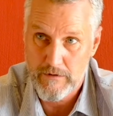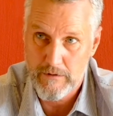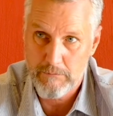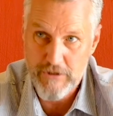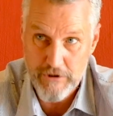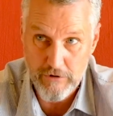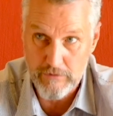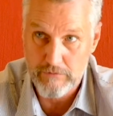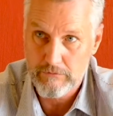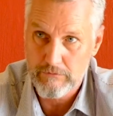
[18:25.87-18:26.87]

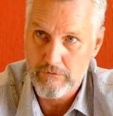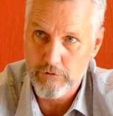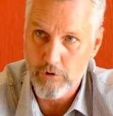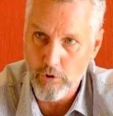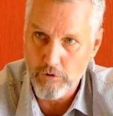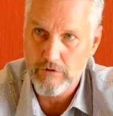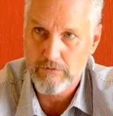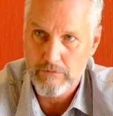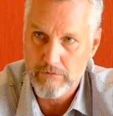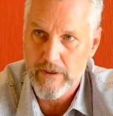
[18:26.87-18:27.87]
material to hold
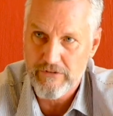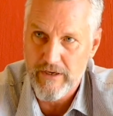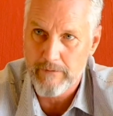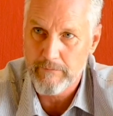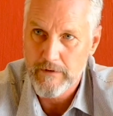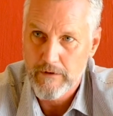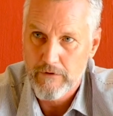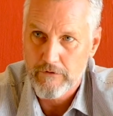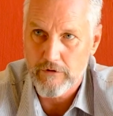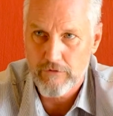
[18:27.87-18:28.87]
HESCAM.
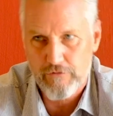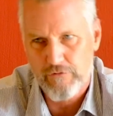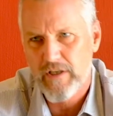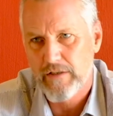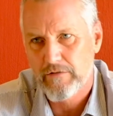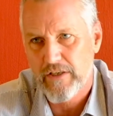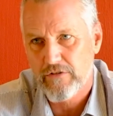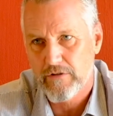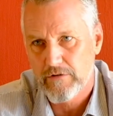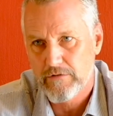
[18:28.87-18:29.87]
So it's really
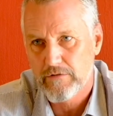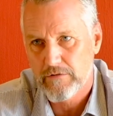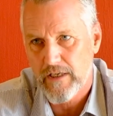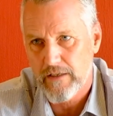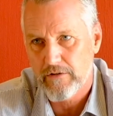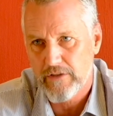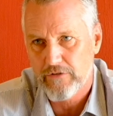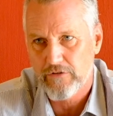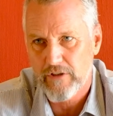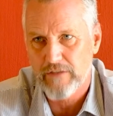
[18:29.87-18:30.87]
tried and
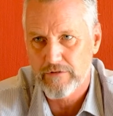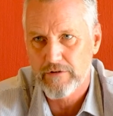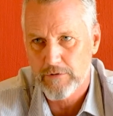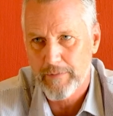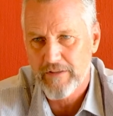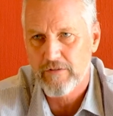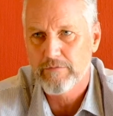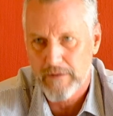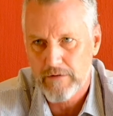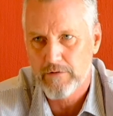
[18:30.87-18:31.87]
tested stuff. It's
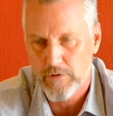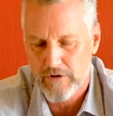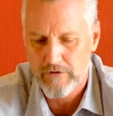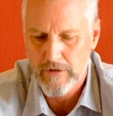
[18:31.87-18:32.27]
expensive, but it works.